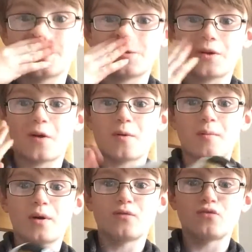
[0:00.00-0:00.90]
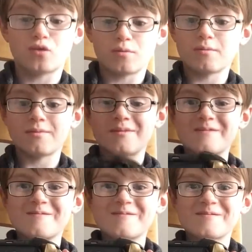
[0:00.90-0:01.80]
as well in my room
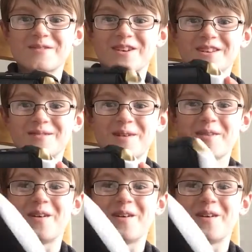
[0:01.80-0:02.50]
because my